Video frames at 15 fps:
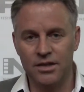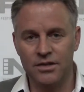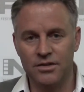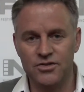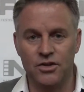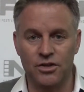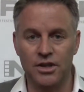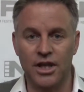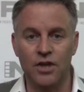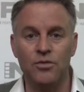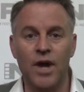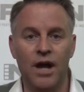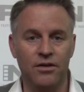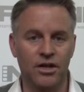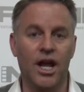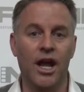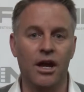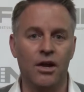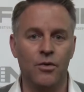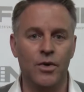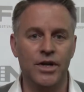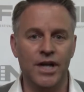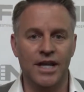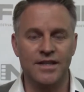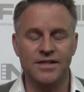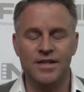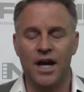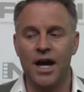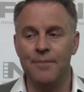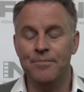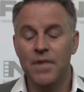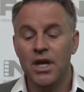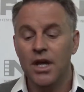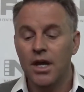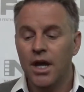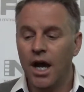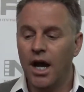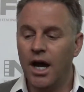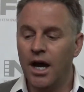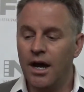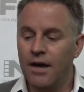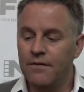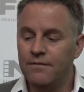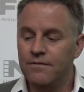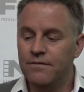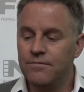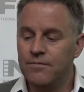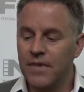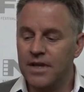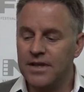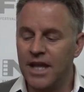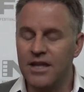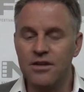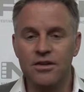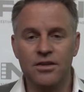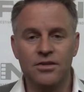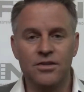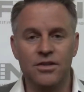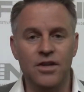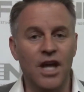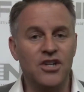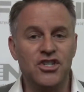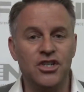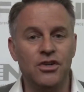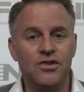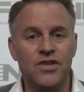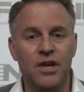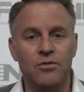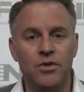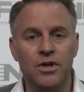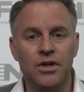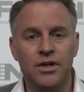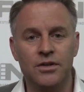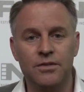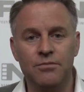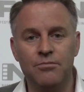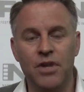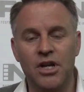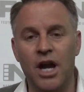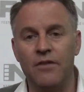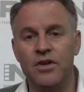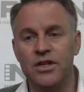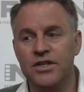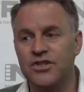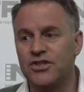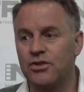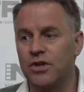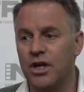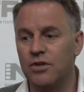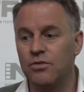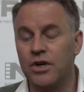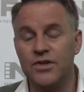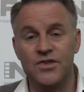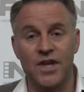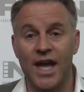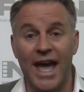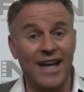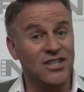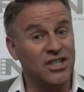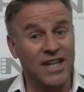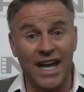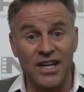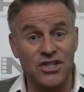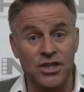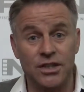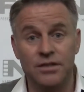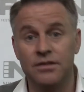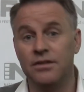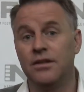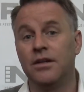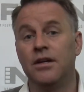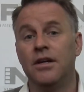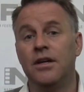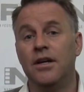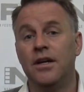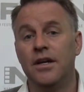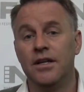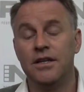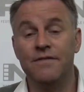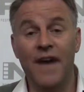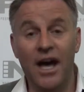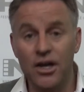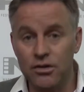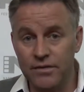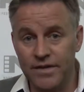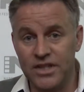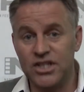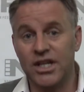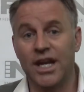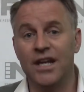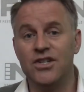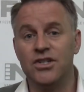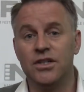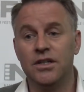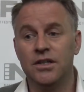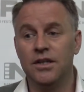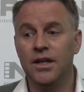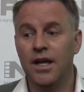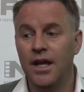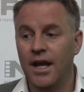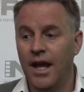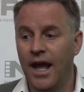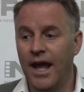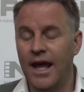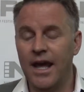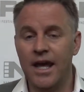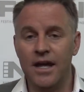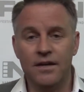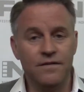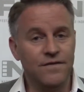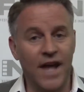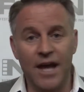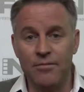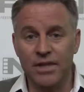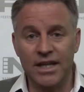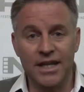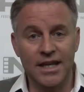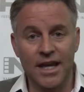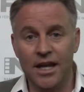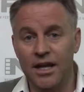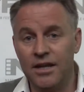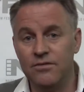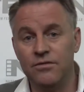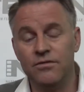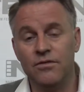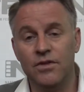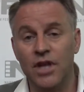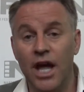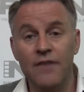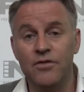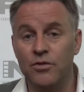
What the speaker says: circling around heroin at the time. The other issues that were covered in the story was education, the value of education, and family and love